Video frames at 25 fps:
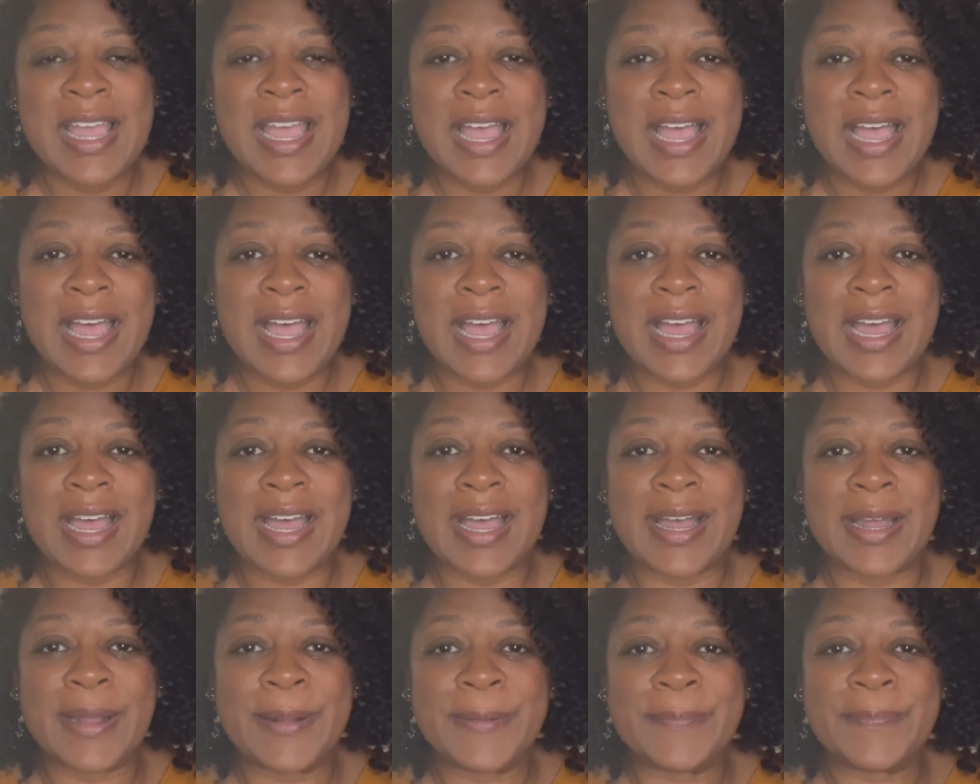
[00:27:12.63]

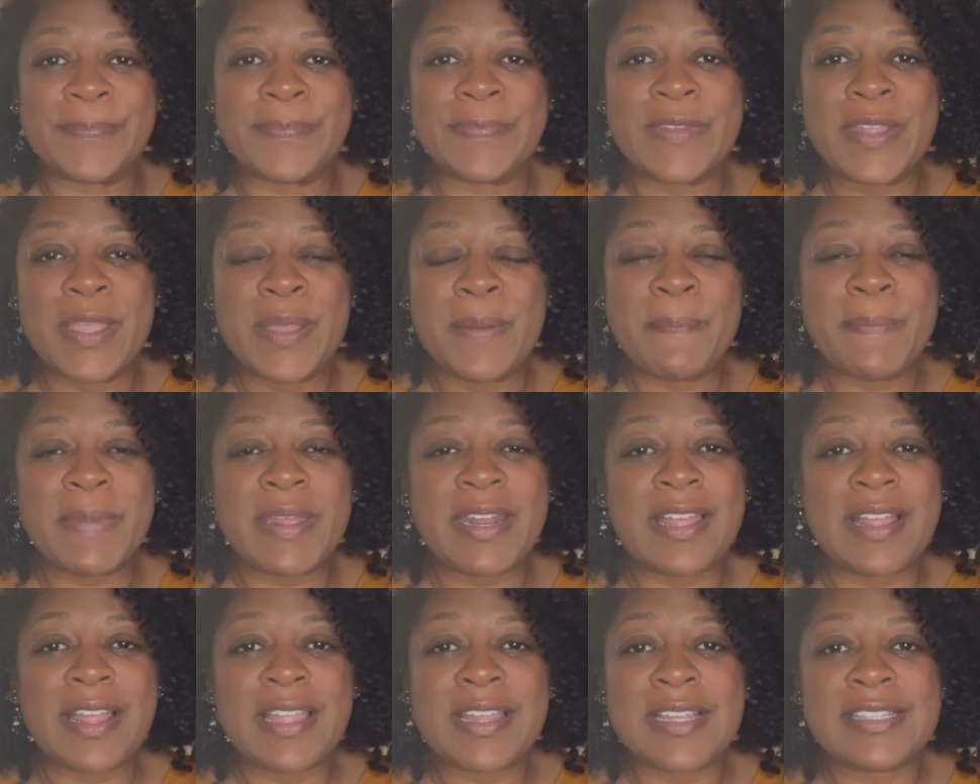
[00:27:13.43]
But
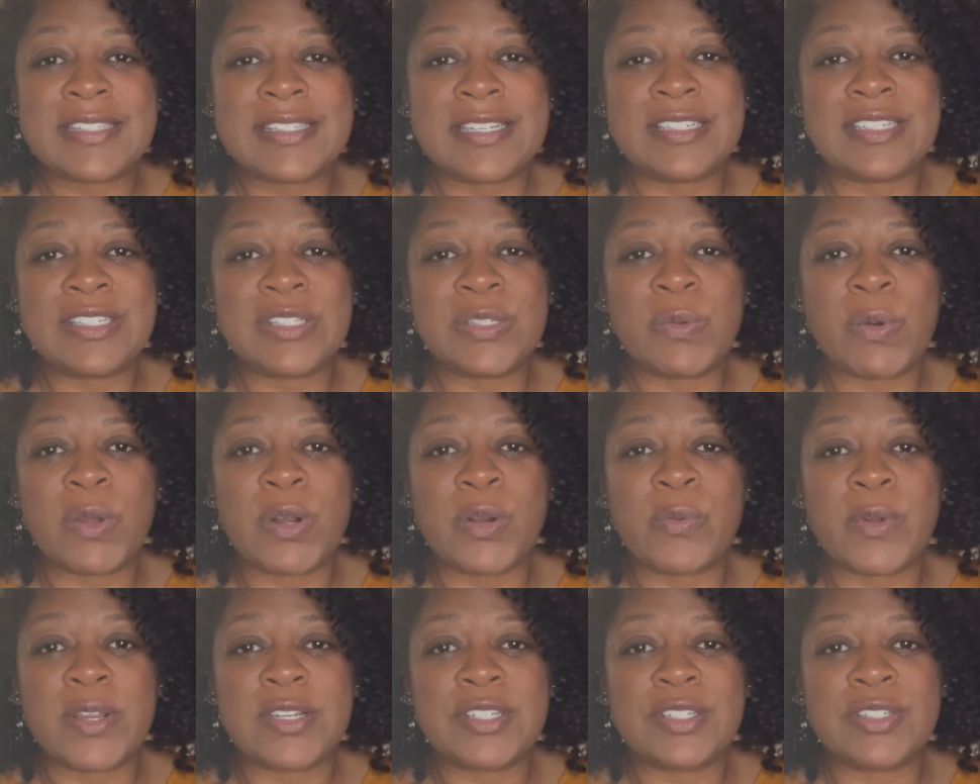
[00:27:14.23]
like I said, just don't want
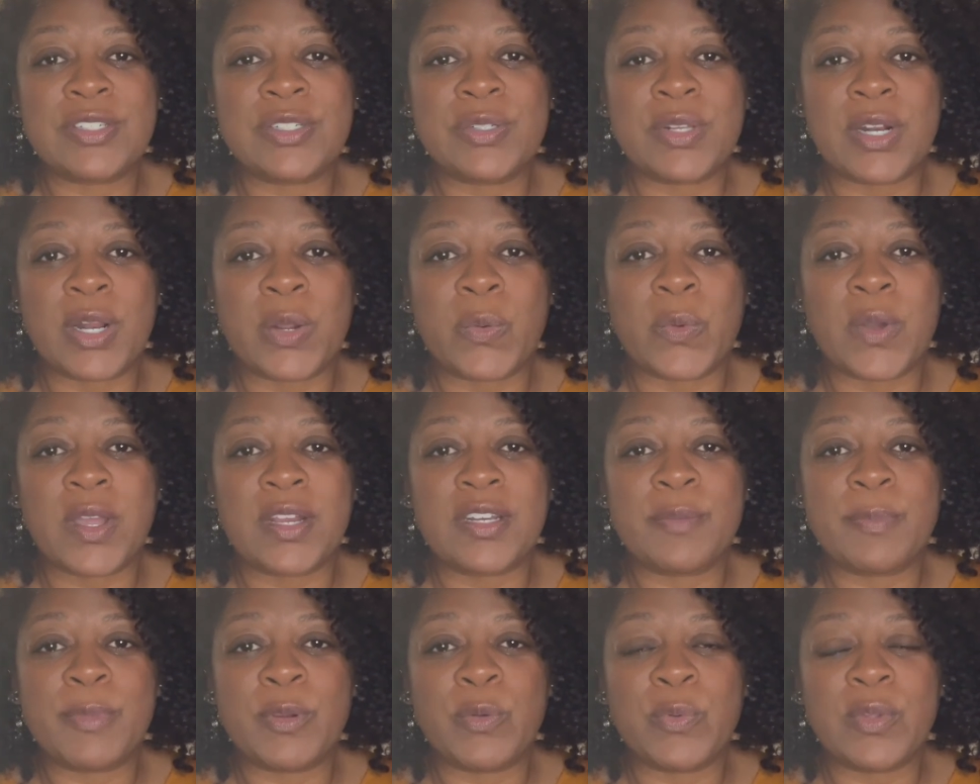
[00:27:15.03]
to rush into it. I wanted
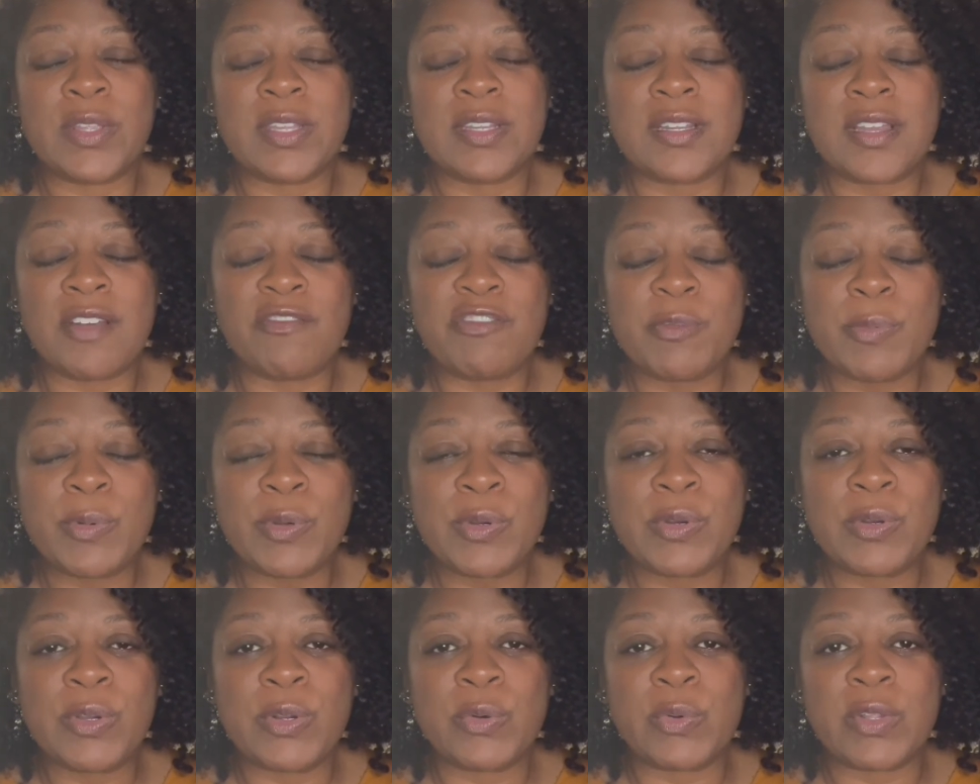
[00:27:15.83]
to be really
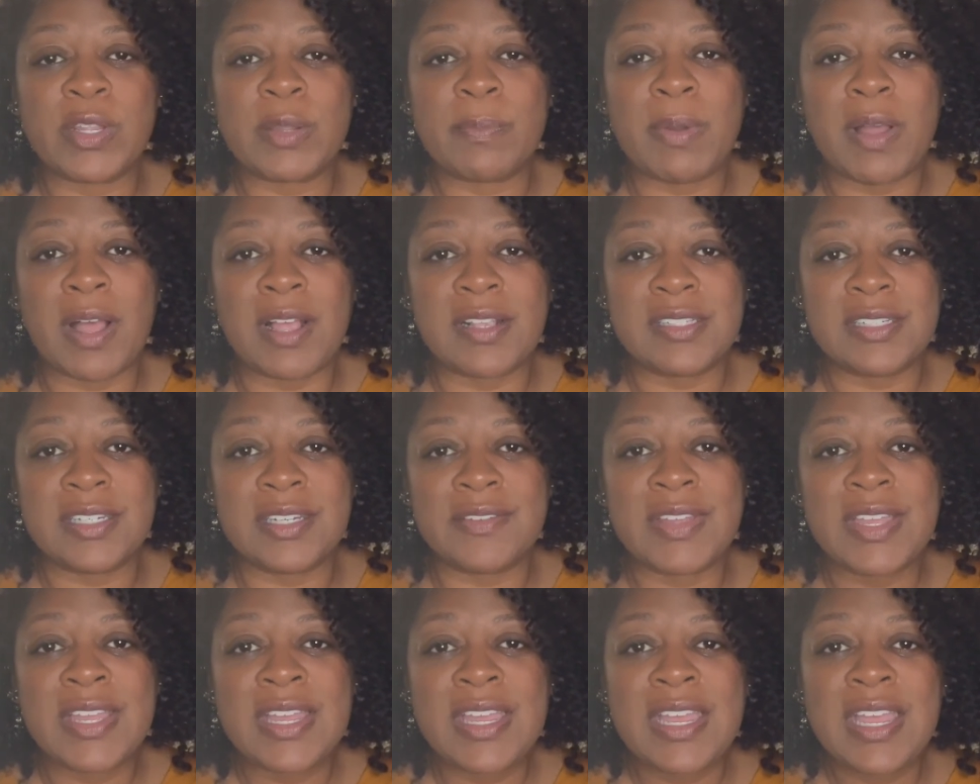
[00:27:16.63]
comfortable and really
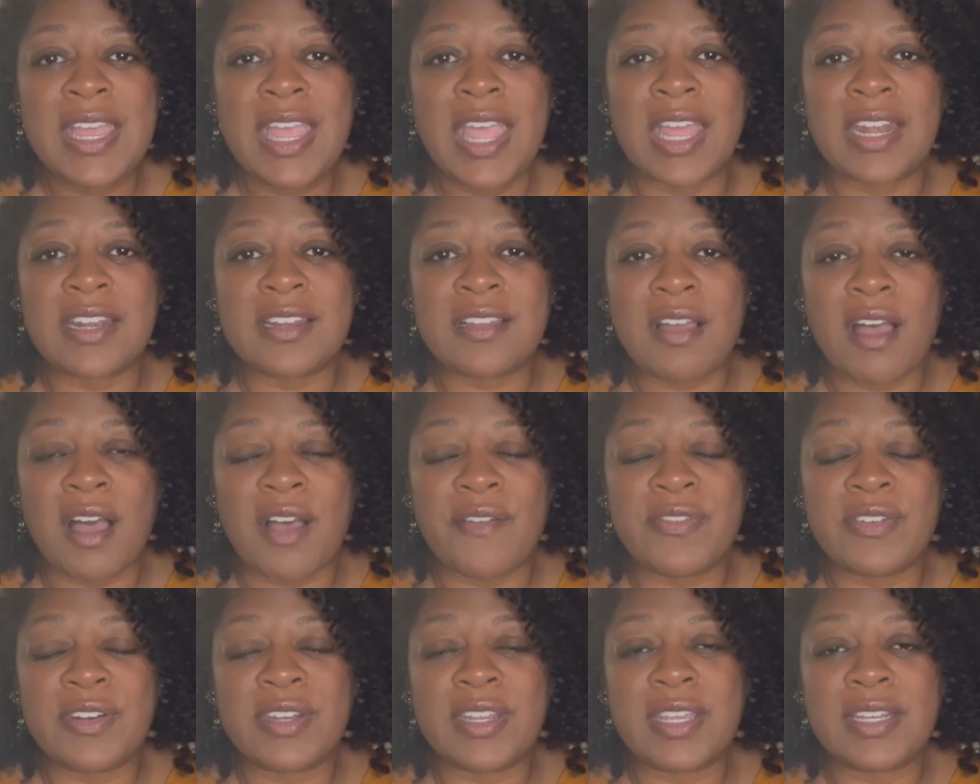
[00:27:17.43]
positive and
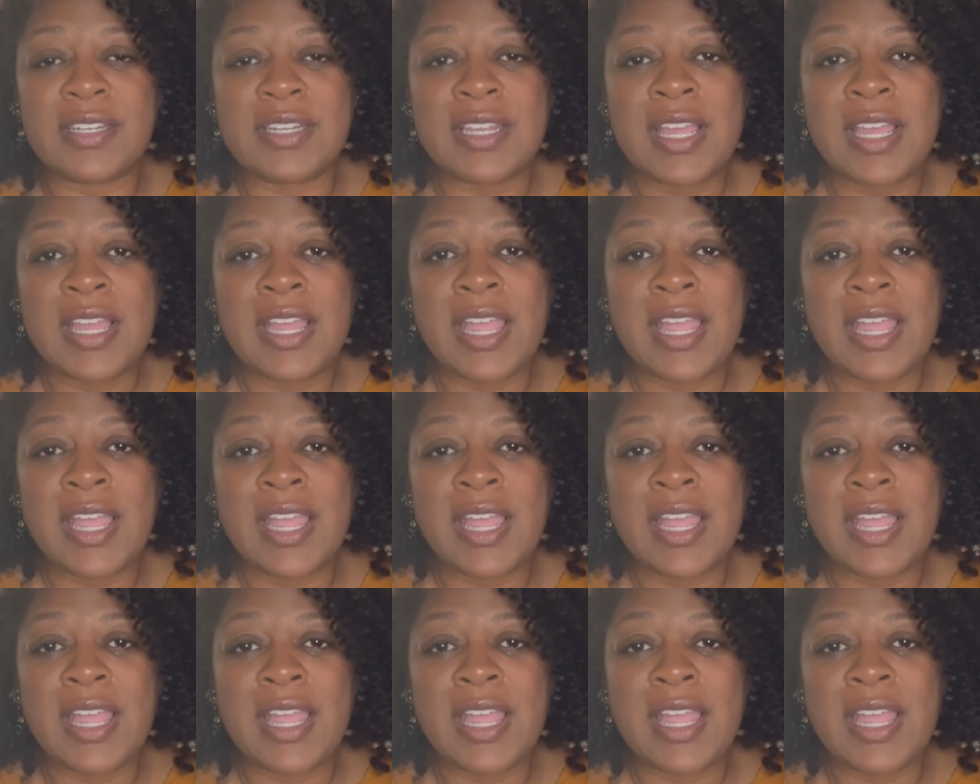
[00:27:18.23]
confident.